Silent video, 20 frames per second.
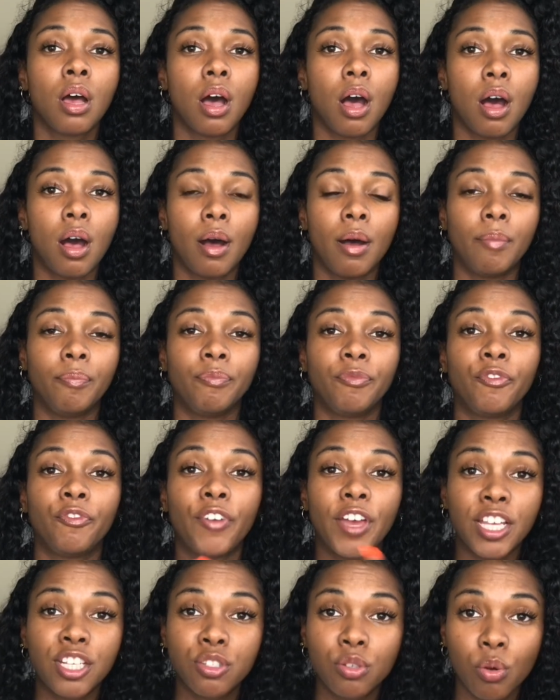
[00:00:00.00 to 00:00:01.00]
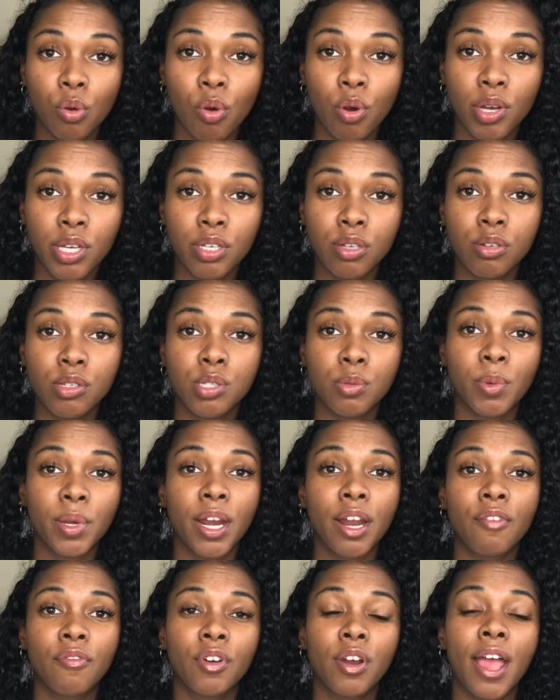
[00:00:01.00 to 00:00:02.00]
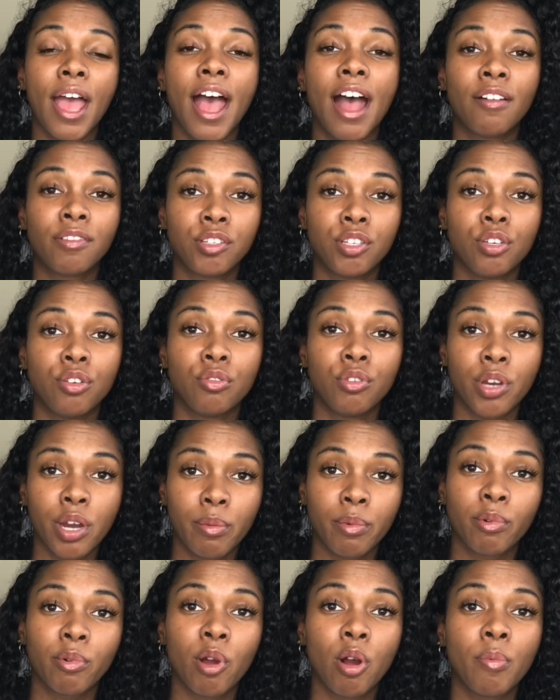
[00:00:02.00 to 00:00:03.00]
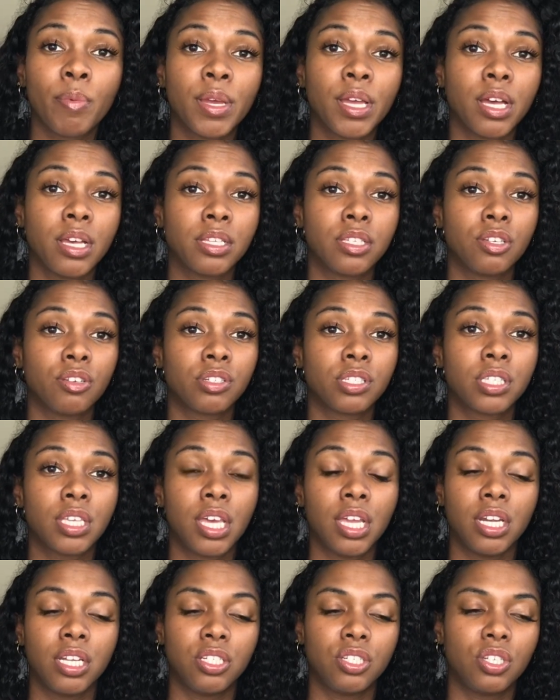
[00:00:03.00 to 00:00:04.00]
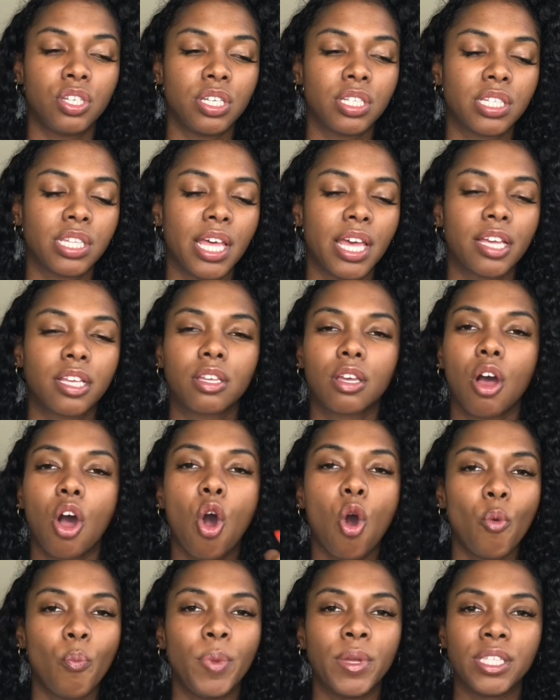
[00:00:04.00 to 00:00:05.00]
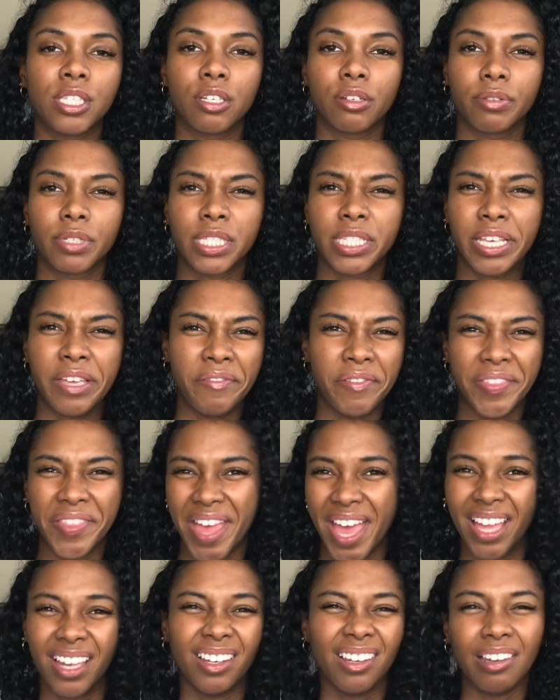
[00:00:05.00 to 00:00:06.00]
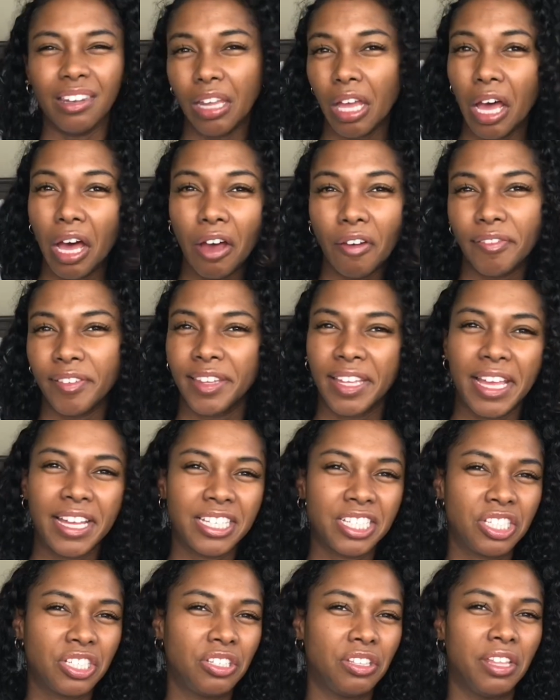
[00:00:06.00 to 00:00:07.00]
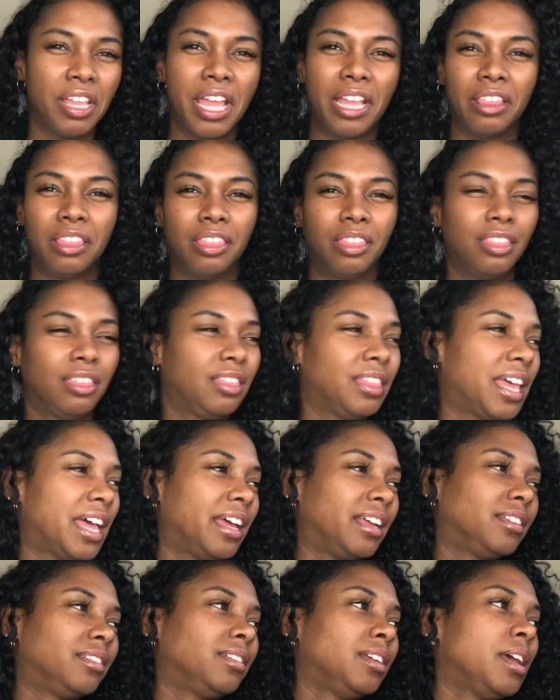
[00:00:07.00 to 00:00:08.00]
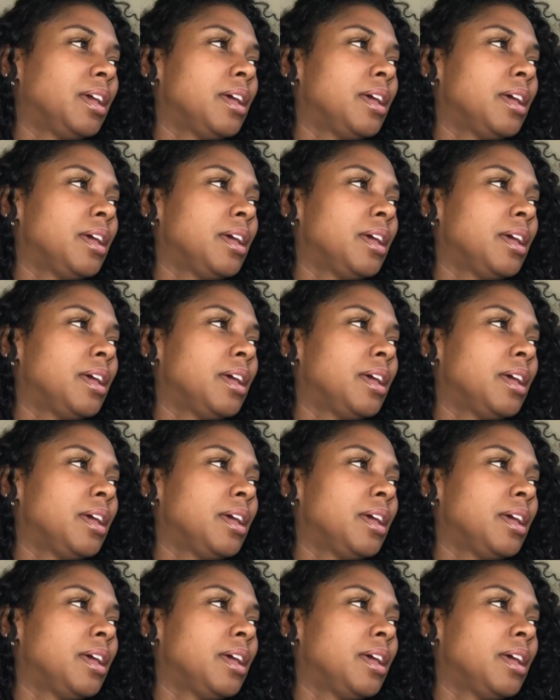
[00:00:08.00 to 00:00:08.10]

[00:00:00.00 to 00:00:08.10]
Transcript: um, facial oils, whatever, after you derma roll because your skin is just like open to receiving that love and that that that